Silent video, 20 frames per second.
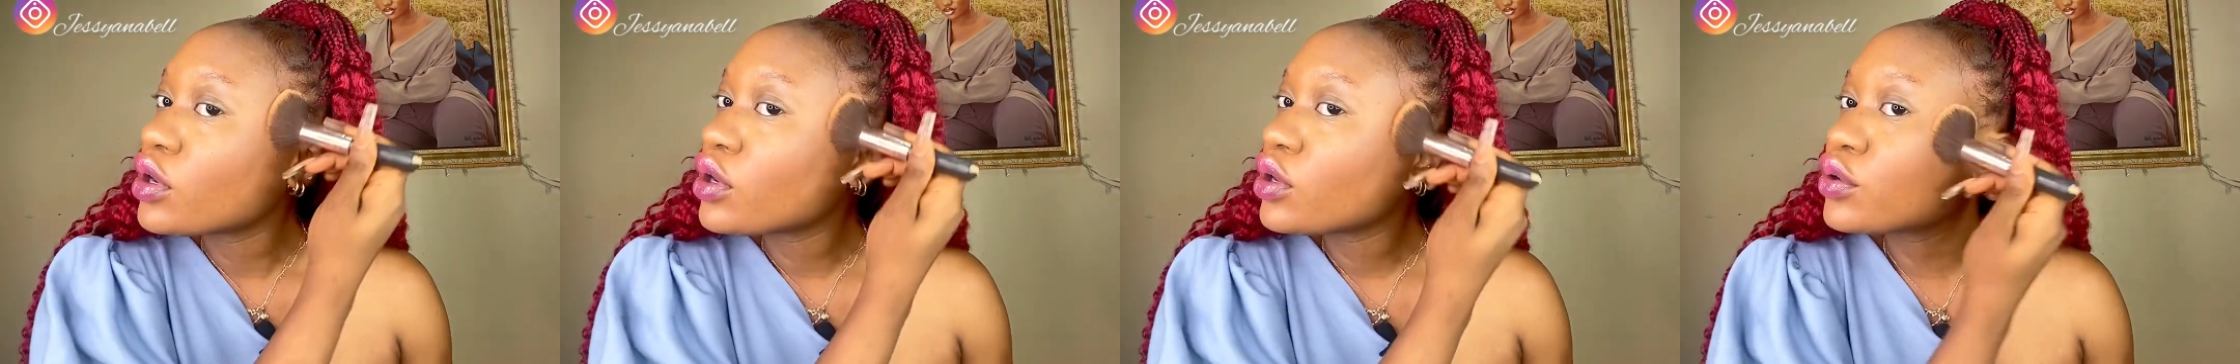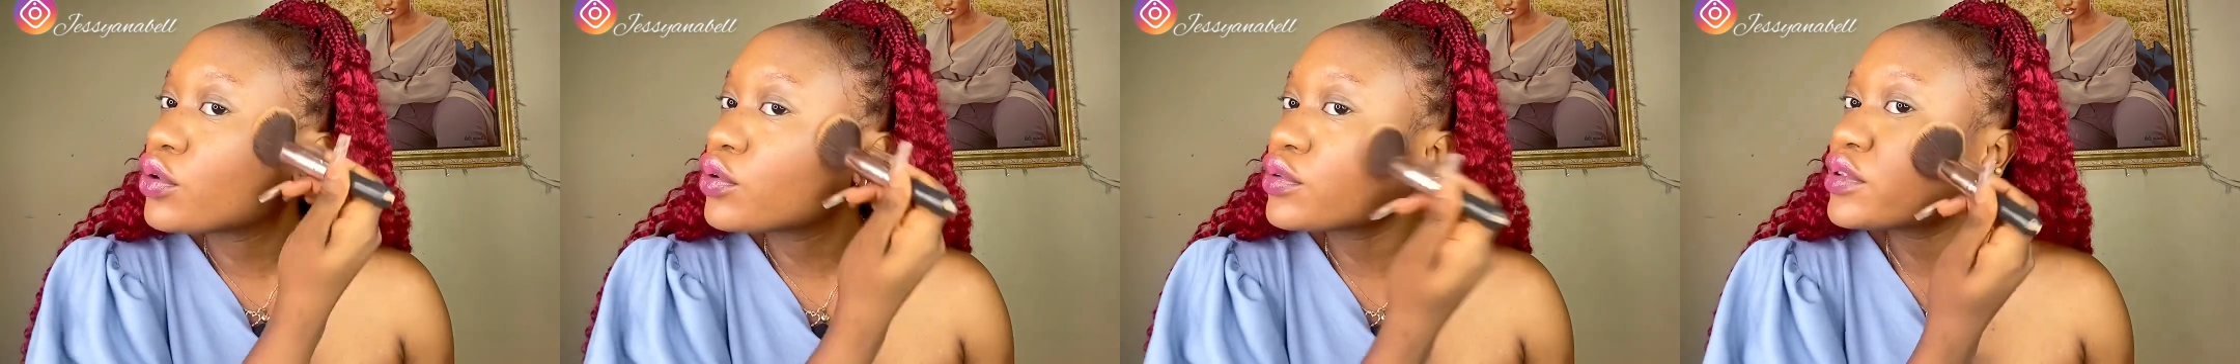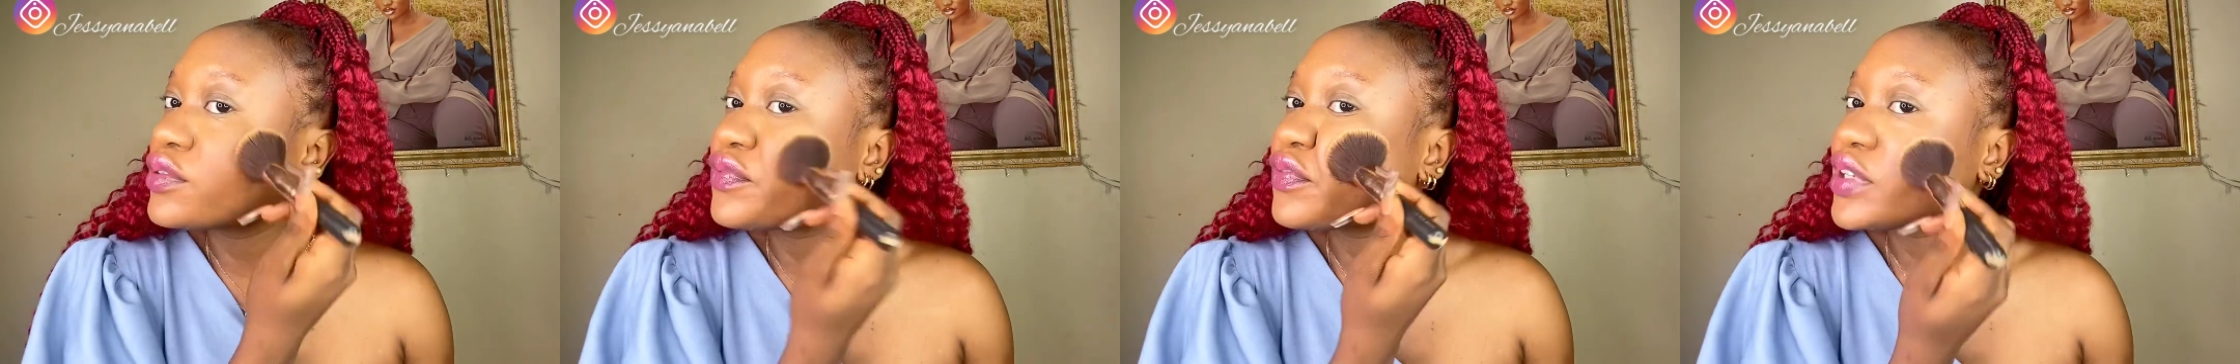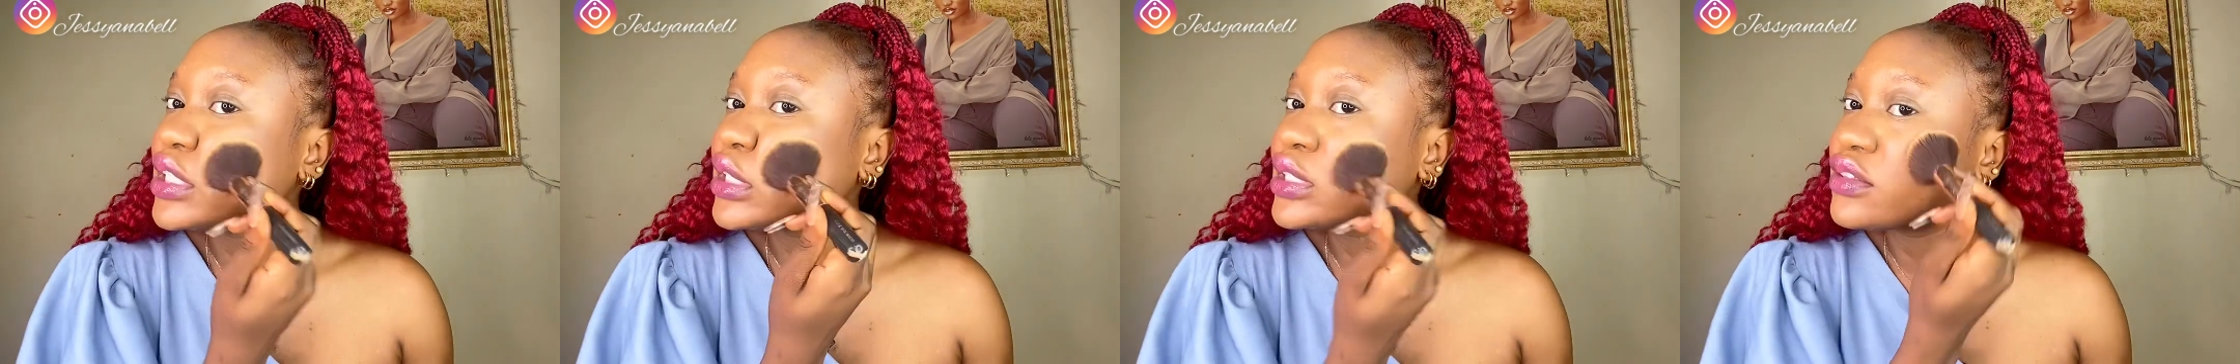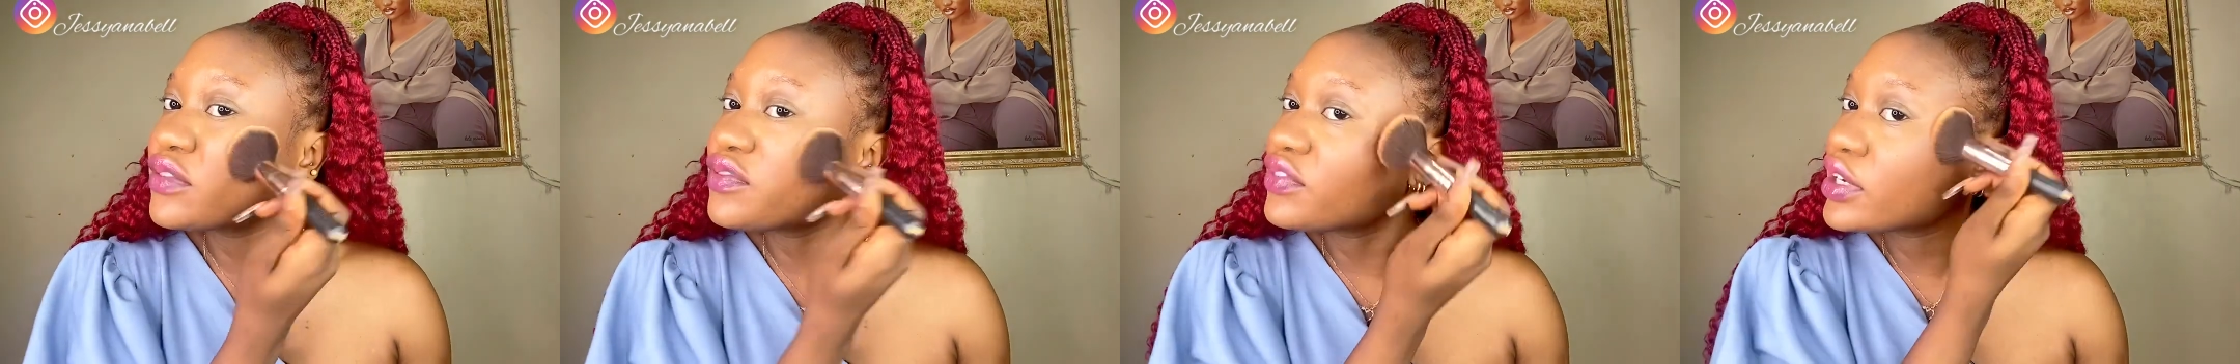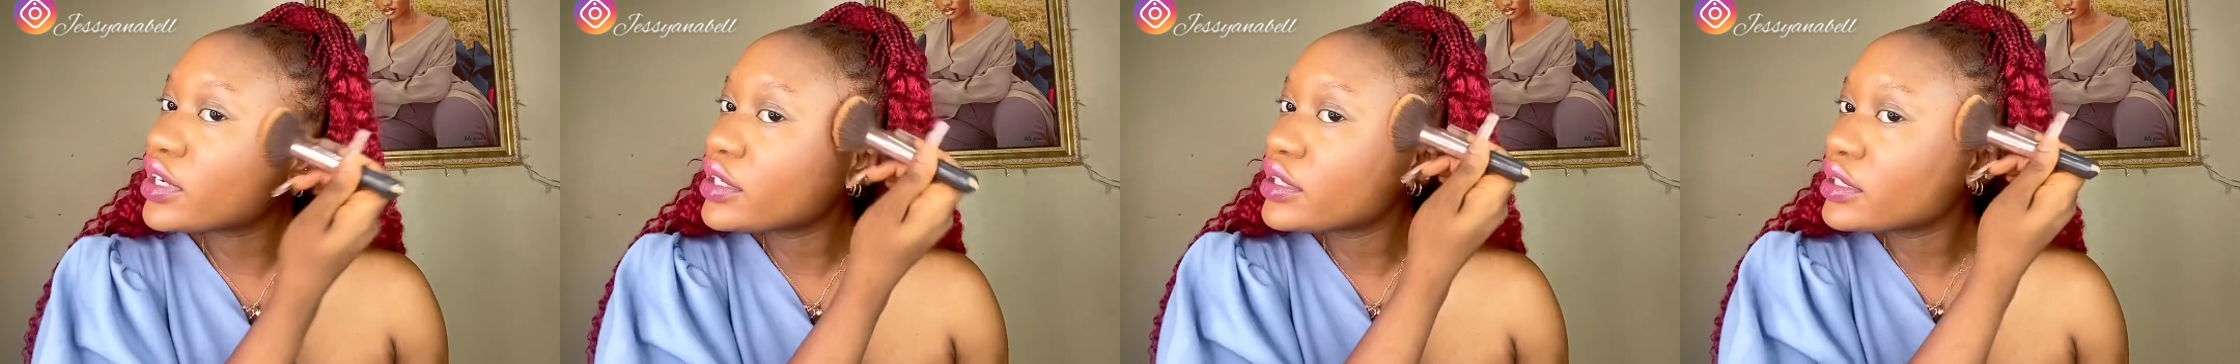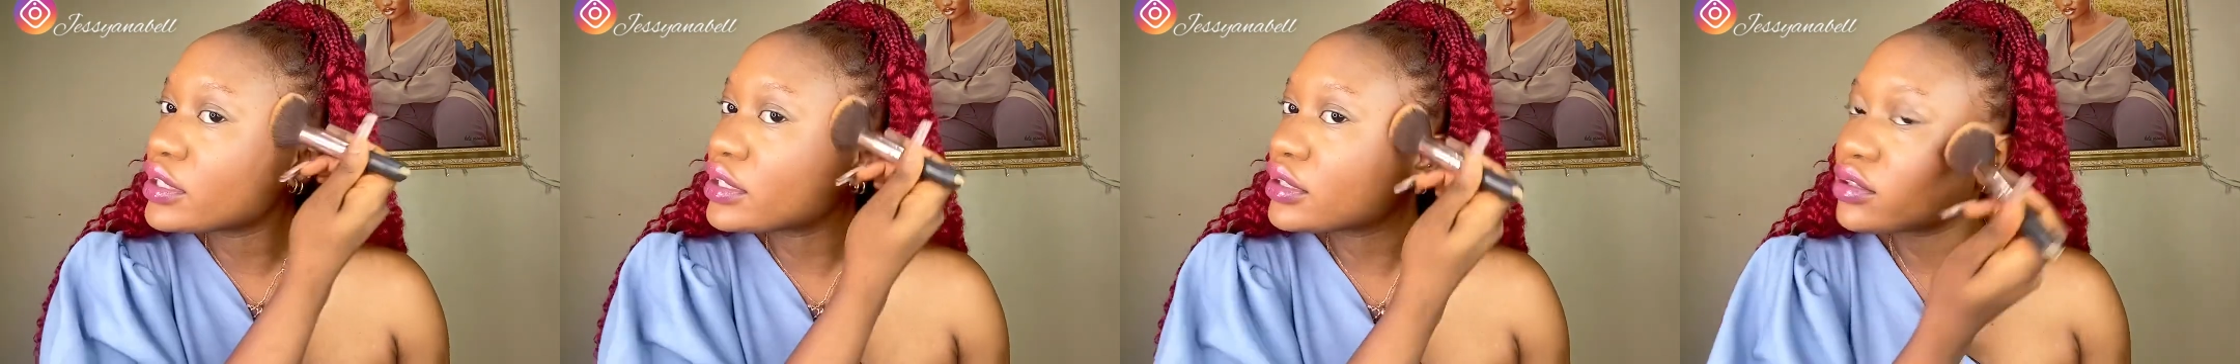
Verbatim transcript: Gold Face Definer,